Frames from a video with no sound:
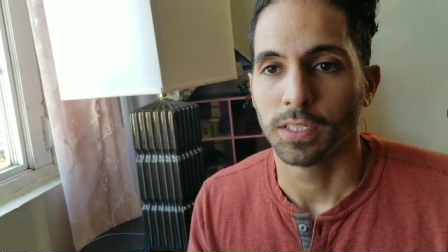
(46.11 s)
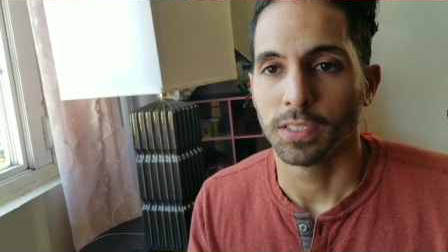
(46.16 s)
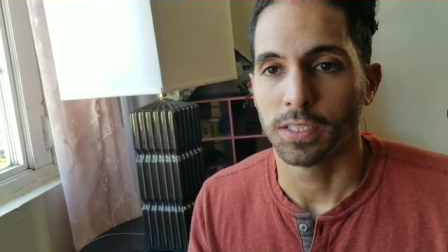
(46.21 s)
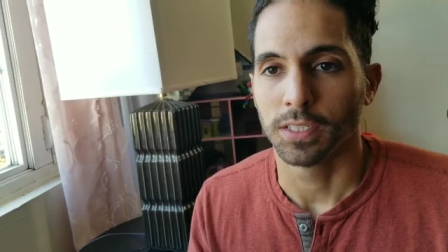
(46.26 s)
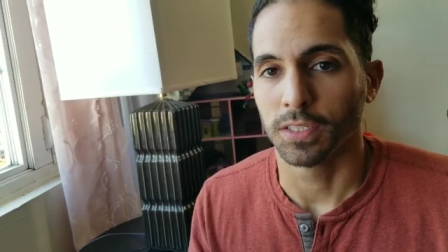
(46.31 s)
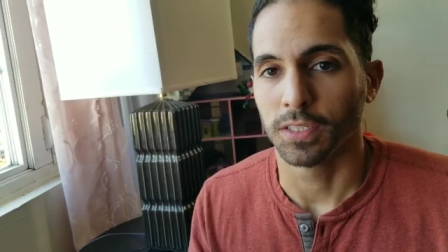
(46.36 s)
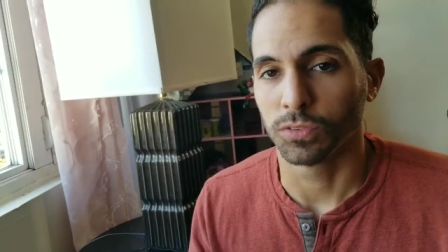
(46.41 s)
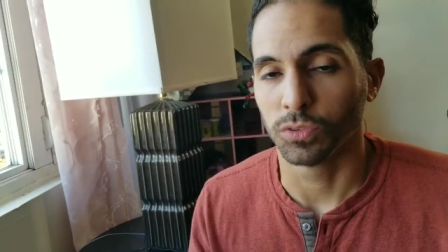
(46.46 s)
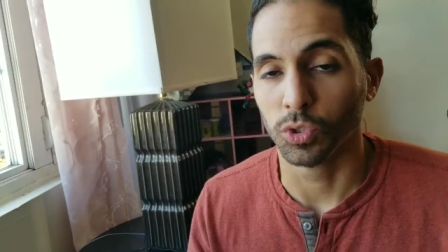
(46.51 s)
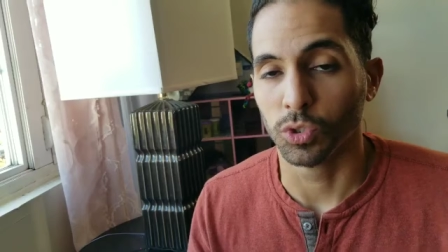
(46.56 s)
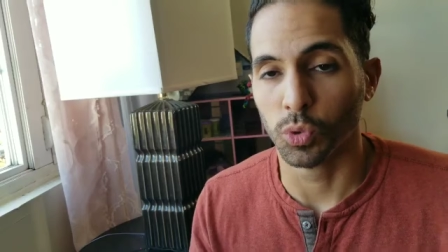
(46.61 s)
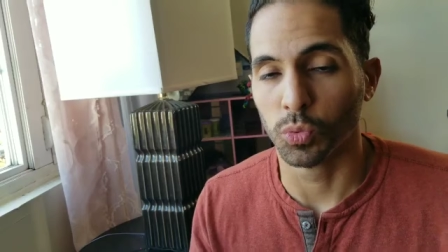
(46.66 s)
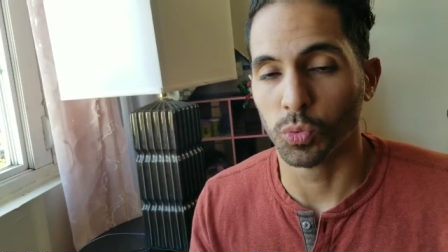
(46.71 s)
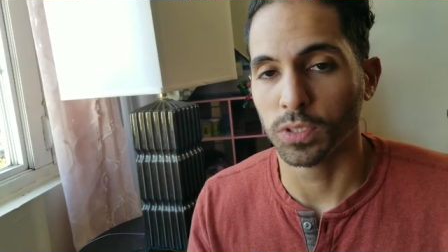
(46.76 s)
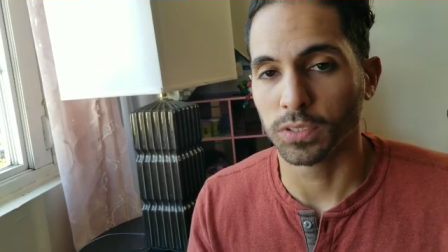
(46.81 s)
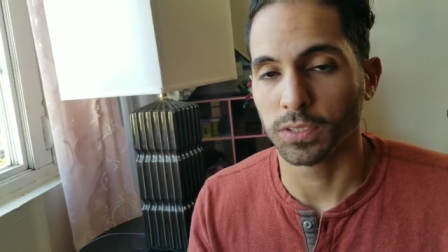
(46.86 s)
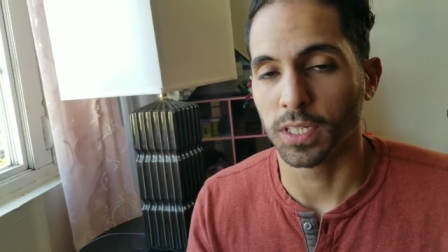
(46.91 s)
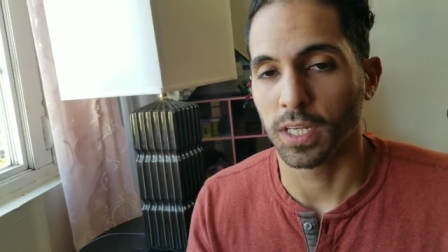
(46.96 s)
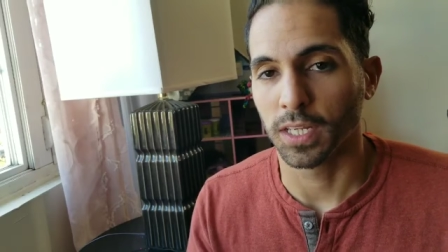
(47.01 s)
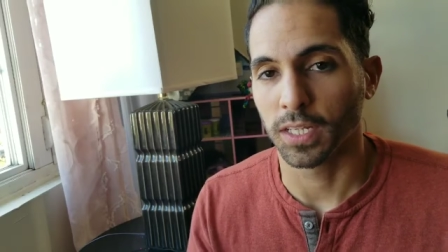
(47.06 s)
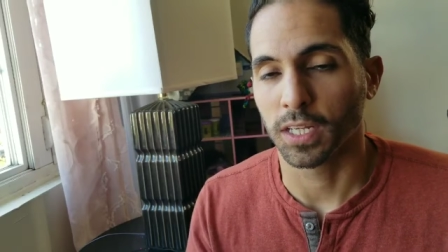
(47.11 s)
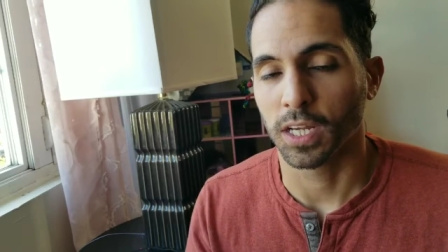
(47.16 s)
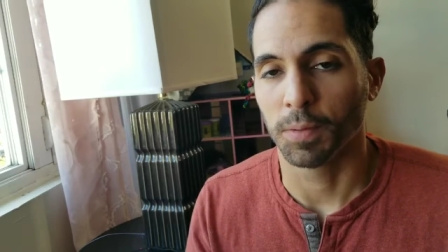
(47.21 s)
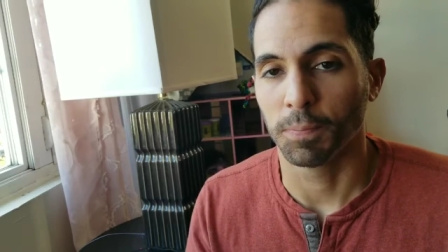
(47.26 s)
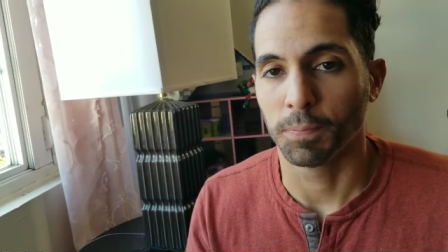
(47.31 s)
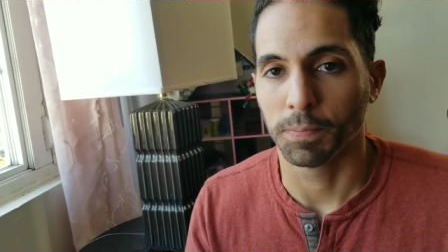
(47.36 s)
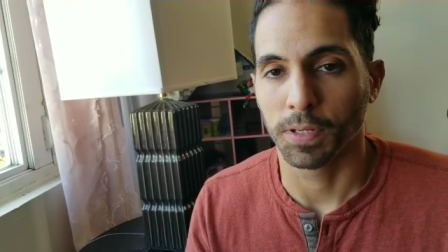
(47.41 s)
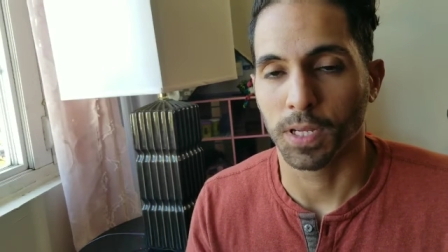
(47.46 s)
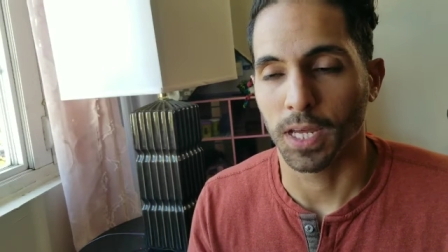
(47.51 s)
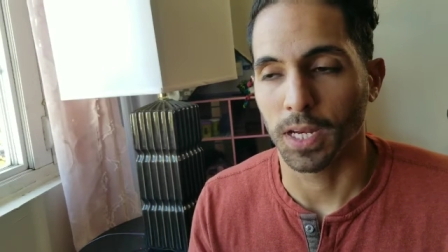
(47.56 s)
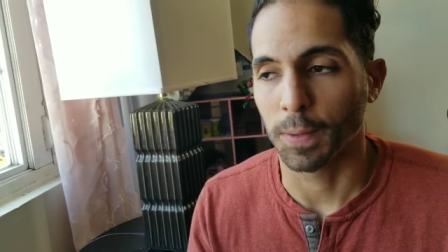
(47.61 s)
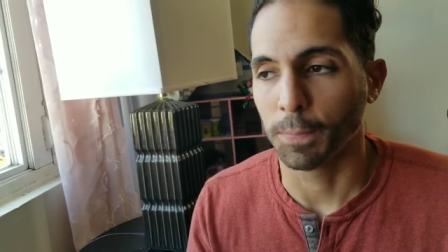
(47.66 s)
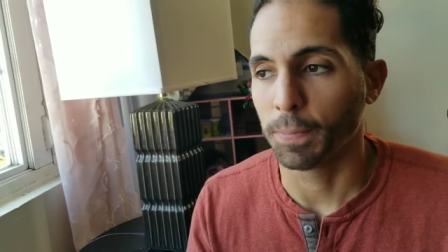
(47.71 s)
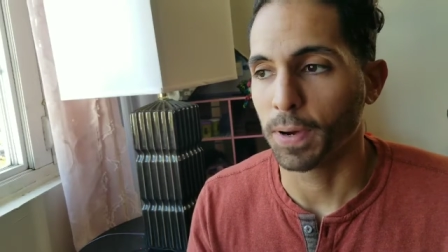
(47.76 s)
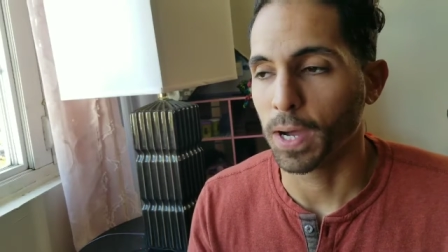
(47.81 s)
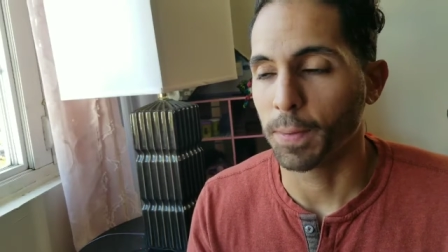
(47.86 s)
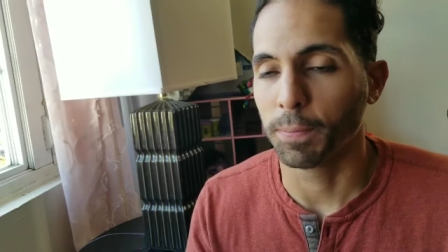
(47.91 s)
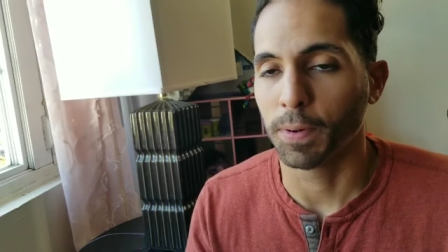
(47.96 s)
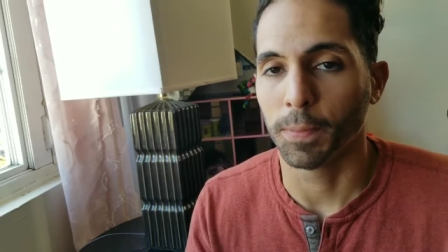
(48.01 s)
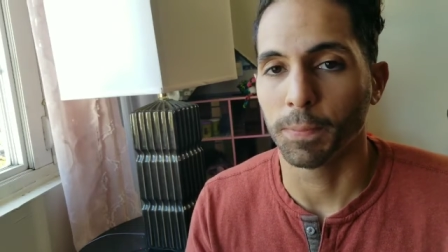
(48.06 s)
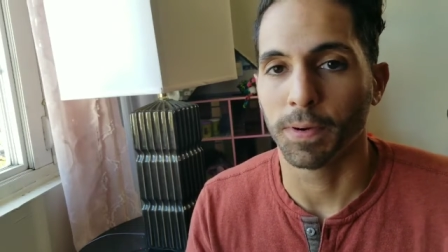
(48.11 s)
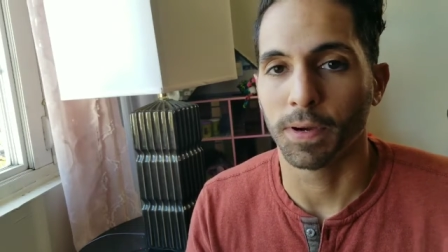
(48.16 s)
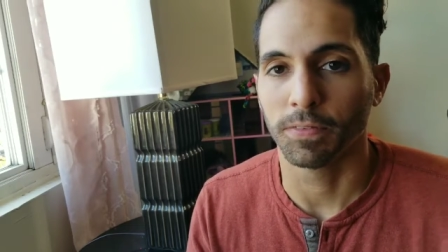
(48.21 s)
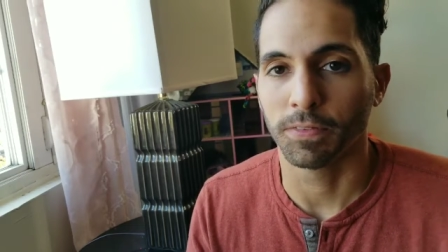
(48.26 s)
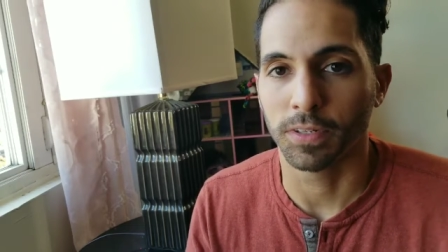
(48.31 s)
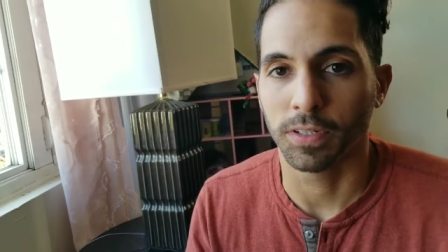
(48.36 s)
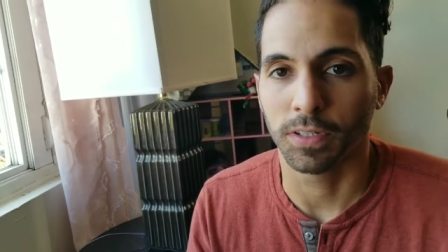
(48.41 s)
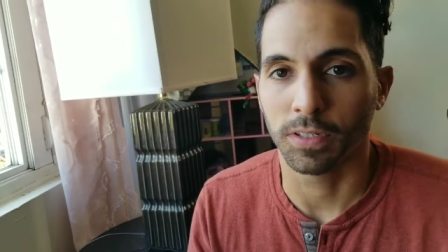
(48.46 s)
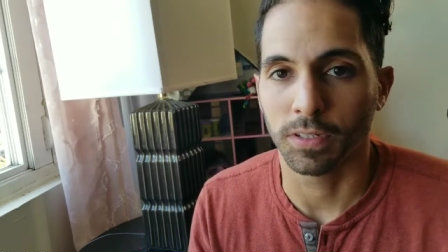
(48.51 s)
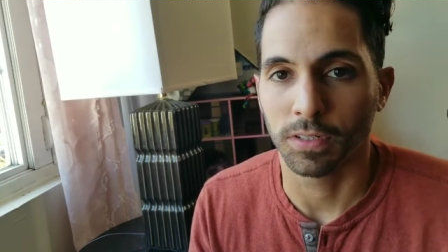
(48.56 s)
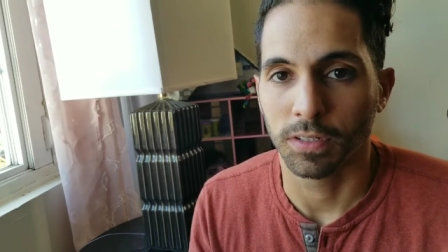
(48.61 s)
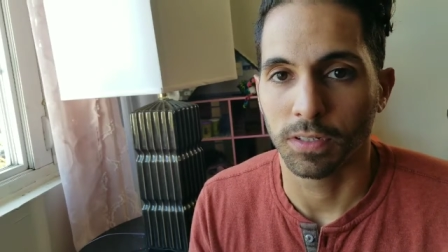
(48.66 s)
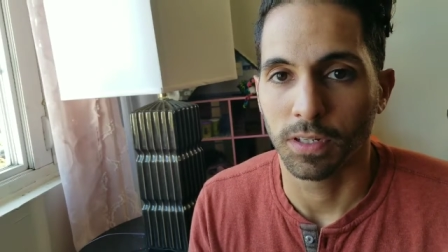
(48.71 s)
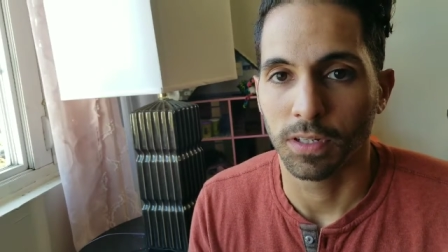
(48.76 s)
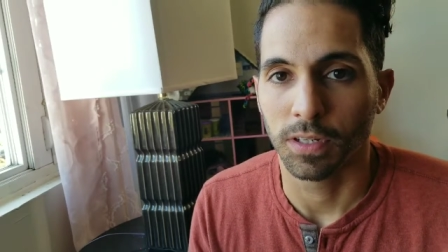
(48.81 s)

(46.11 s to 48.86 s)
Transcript: there's new ones that kind of pop up every